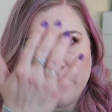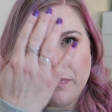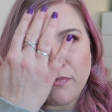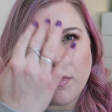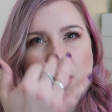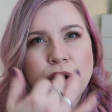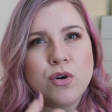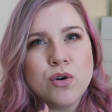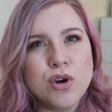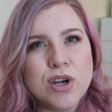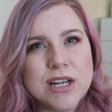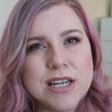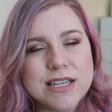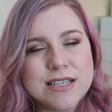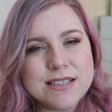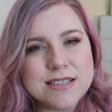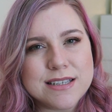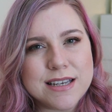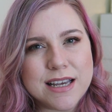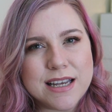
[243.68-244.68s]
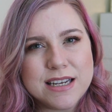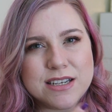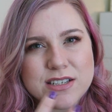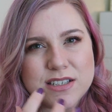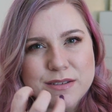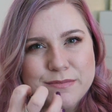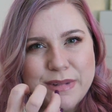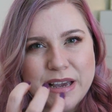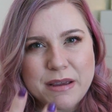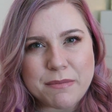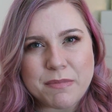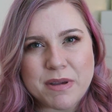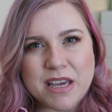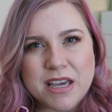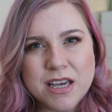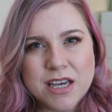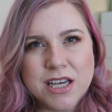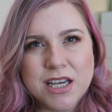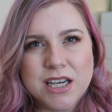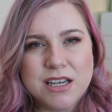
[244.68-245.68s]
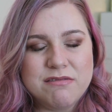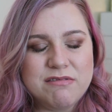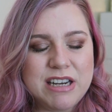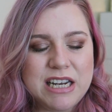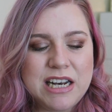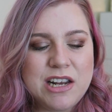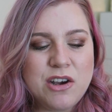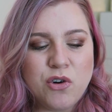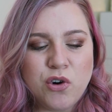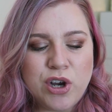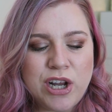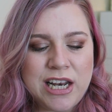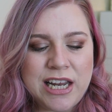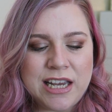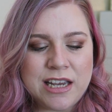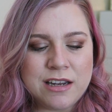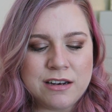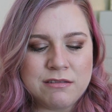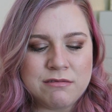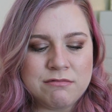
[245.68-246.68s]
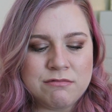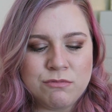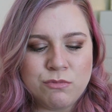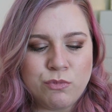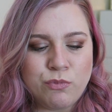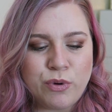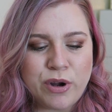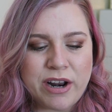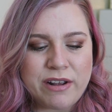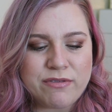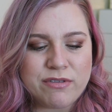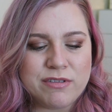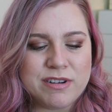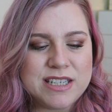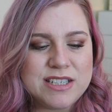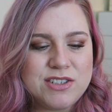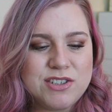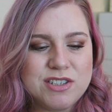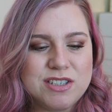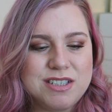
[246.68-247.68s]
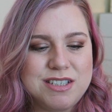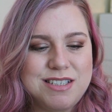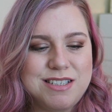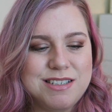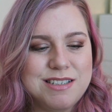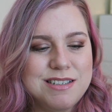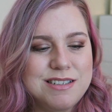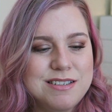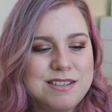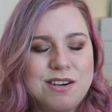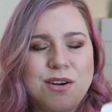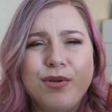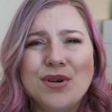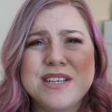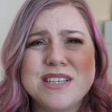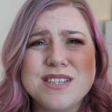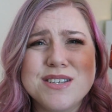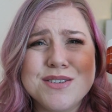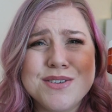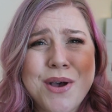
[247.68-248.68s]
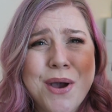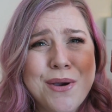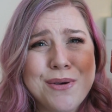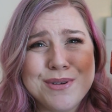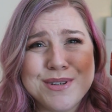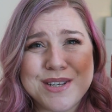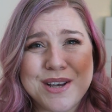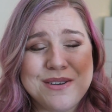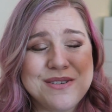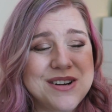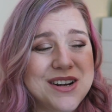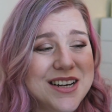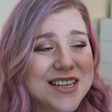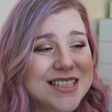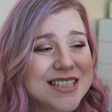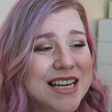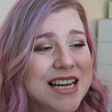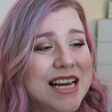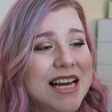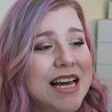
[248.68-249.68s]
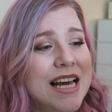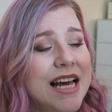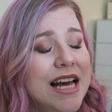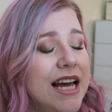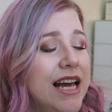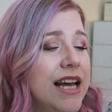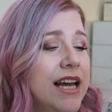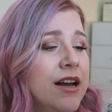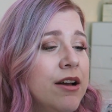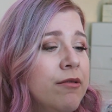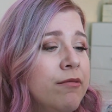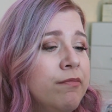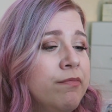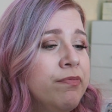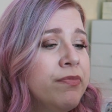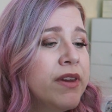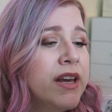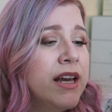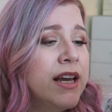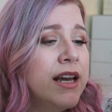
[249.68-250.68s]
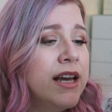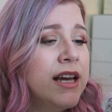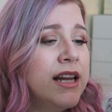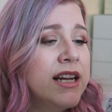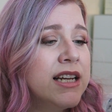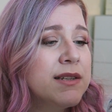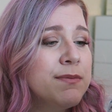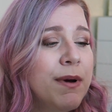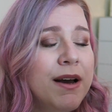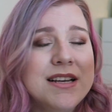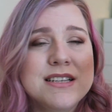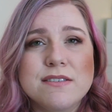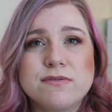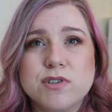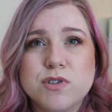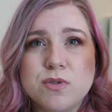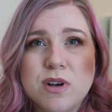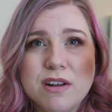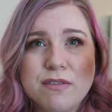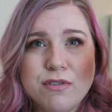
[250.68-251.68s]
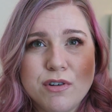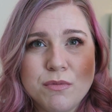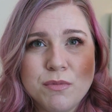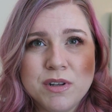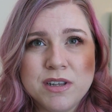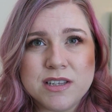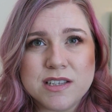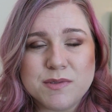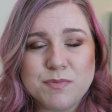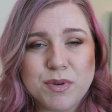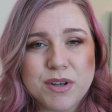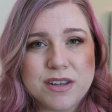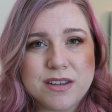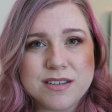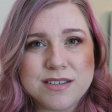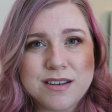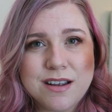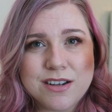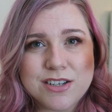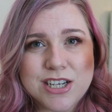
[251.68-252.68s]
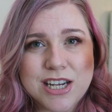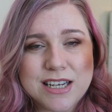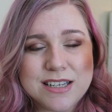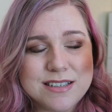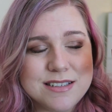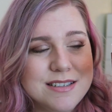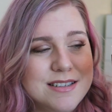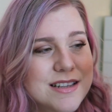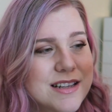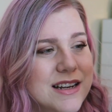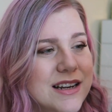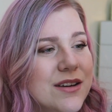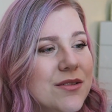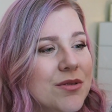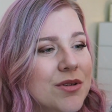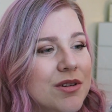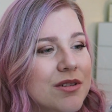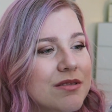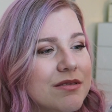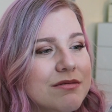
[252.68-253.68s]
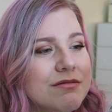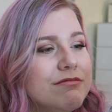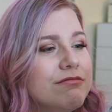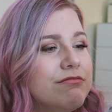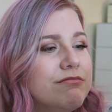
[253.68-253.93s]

my oily skin. It doesn't make me really oily and whatever. It's just, oh, it's so nice. It expires after 24 months, but there's not a chance that it will